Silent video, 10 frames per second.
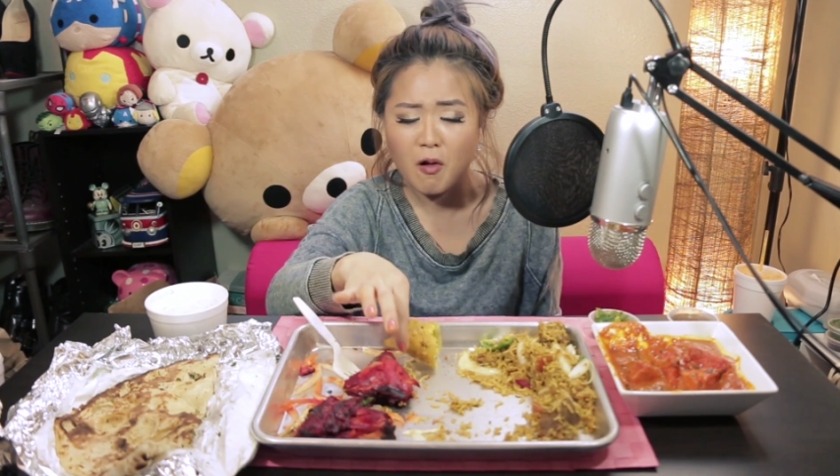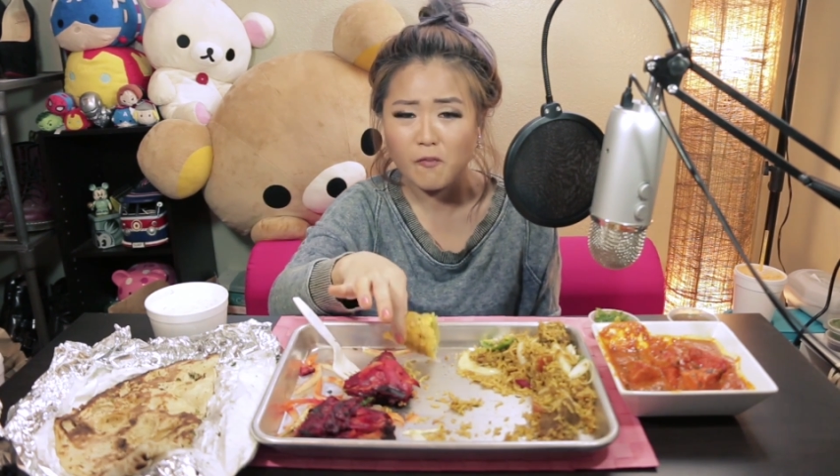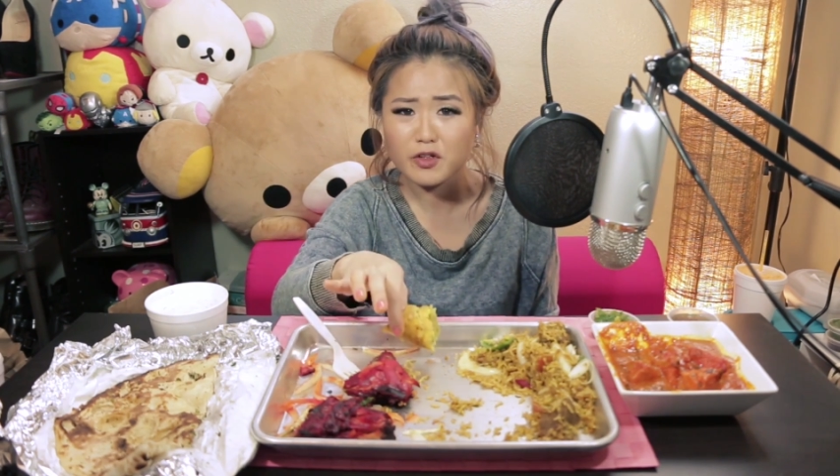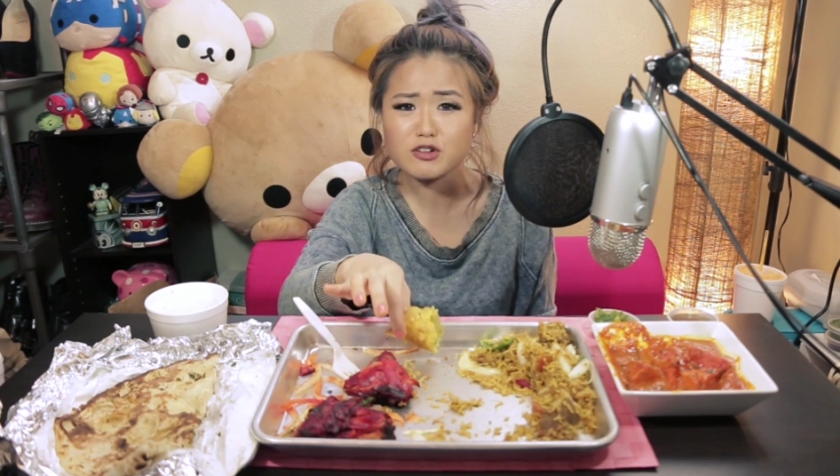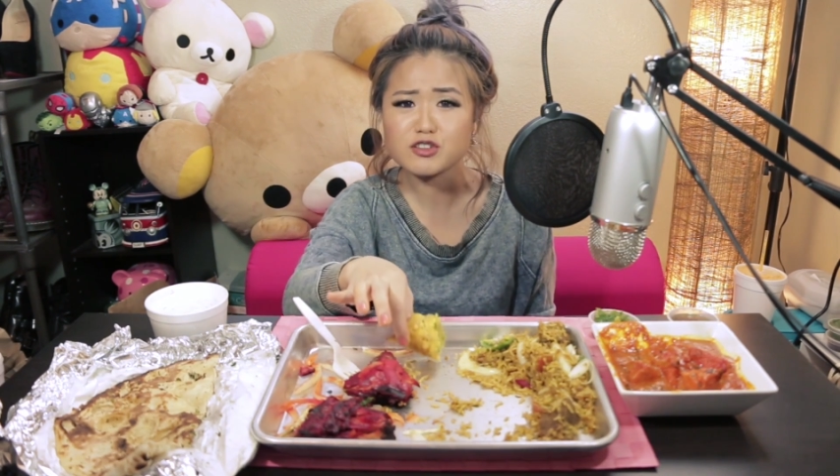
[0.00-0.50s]

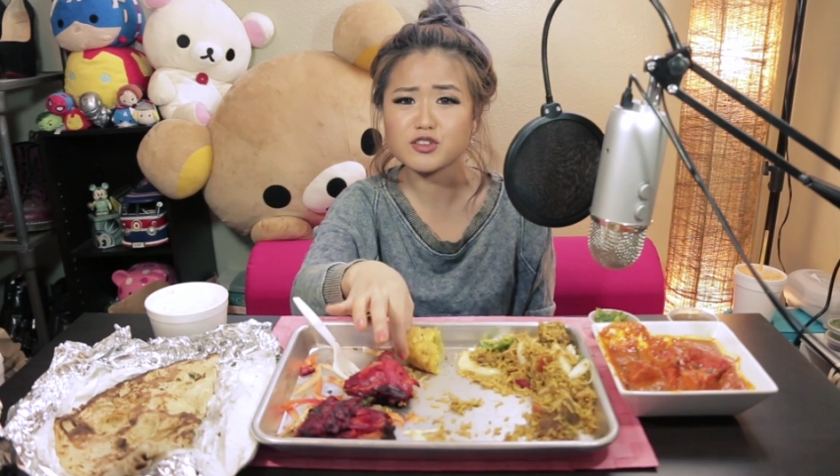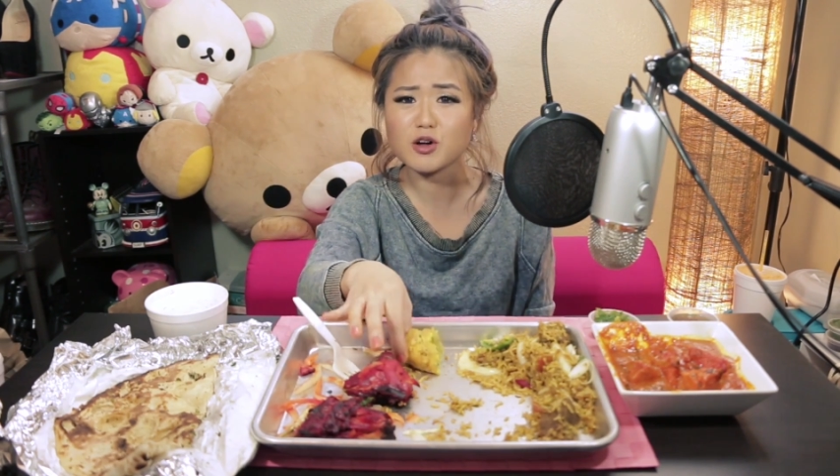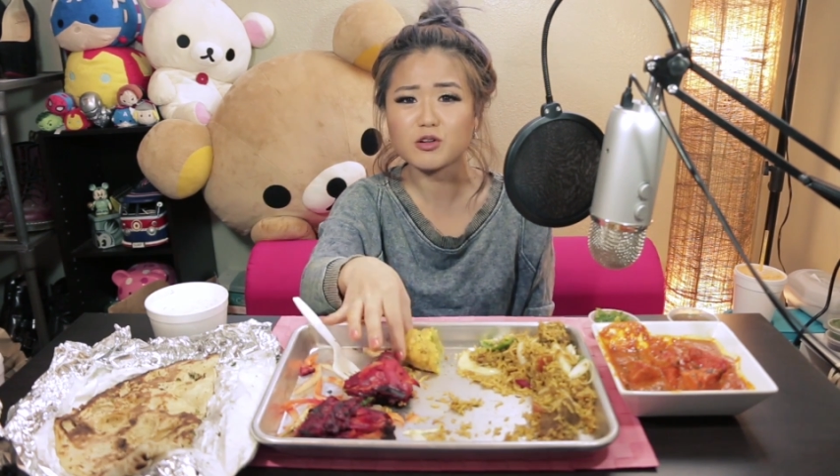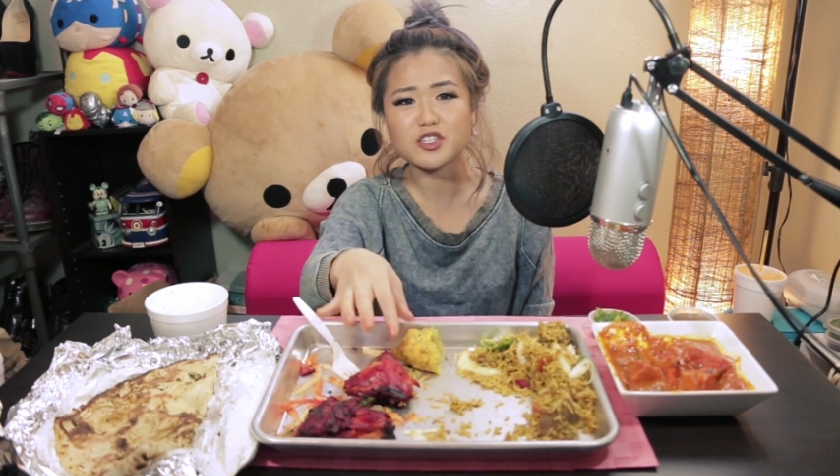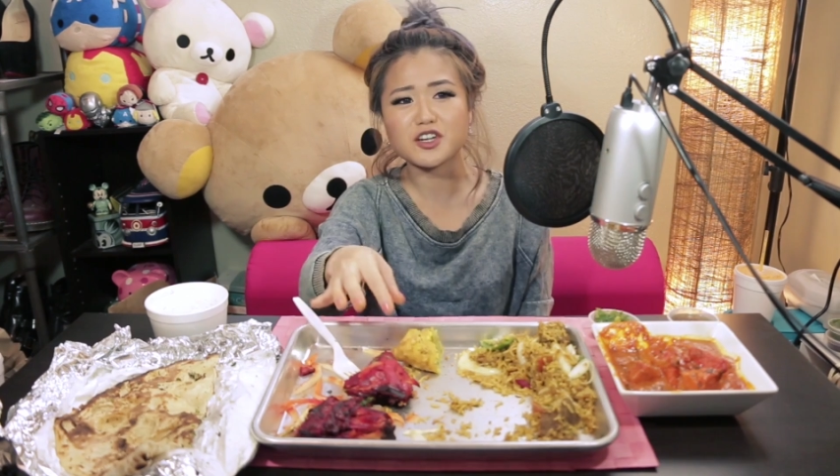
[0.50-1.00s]
They're
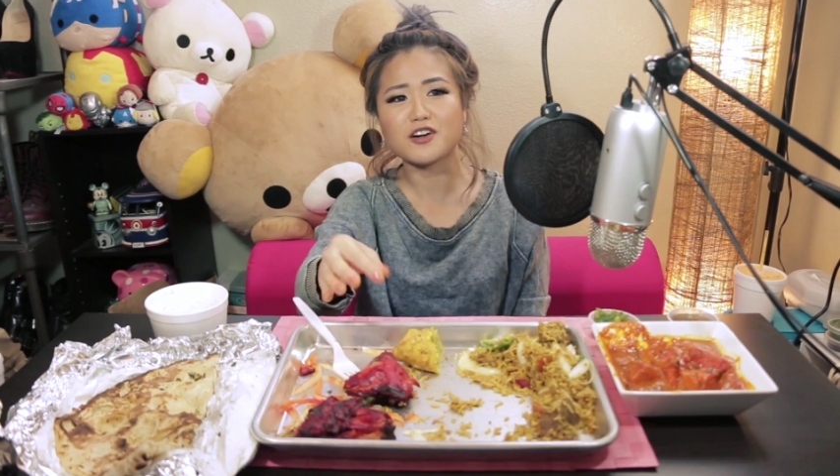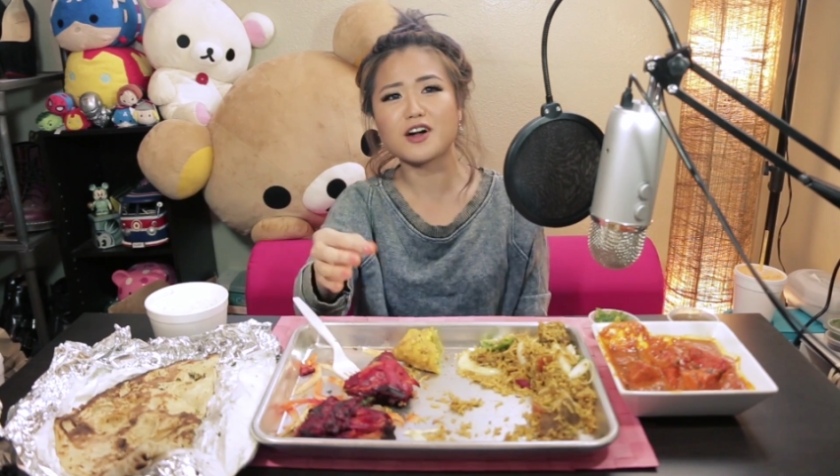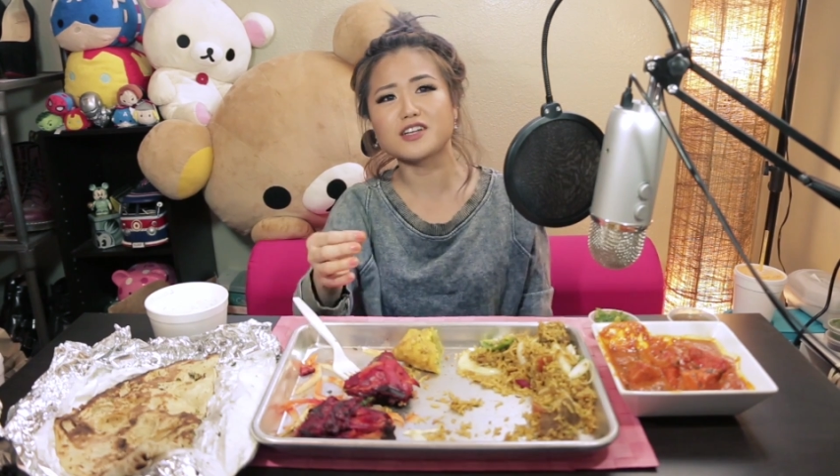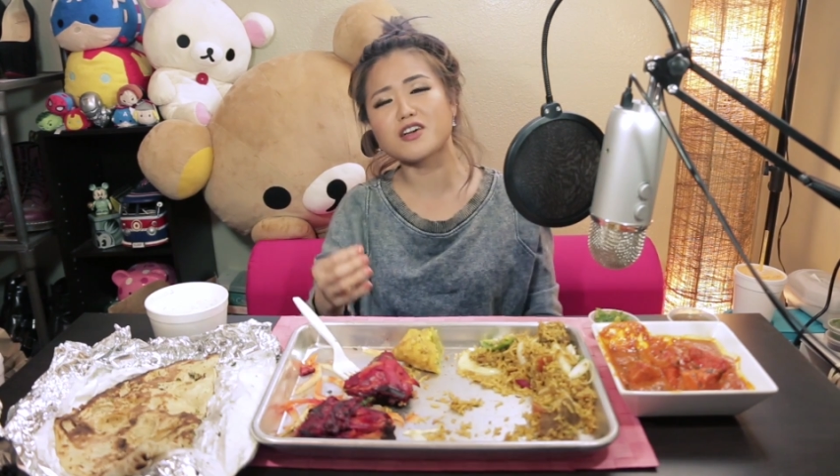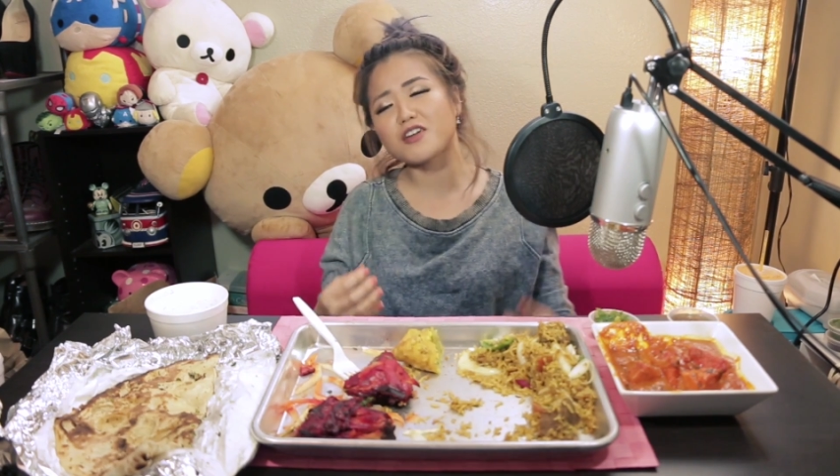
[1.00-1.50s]
so chill.
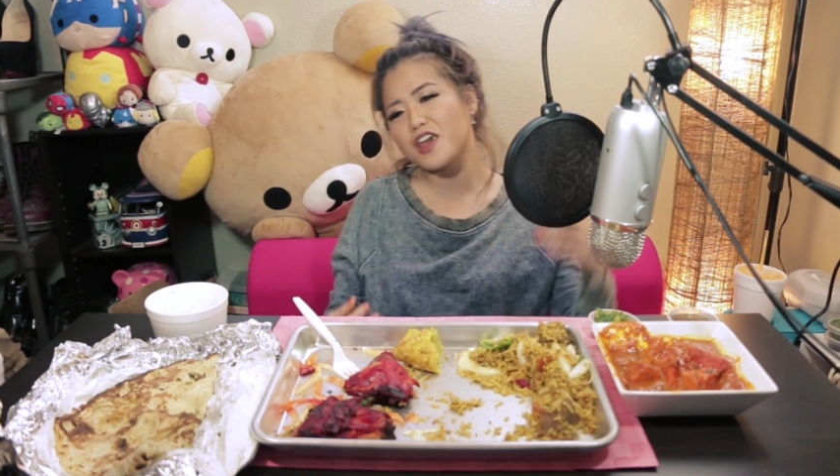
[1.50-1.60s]
I saw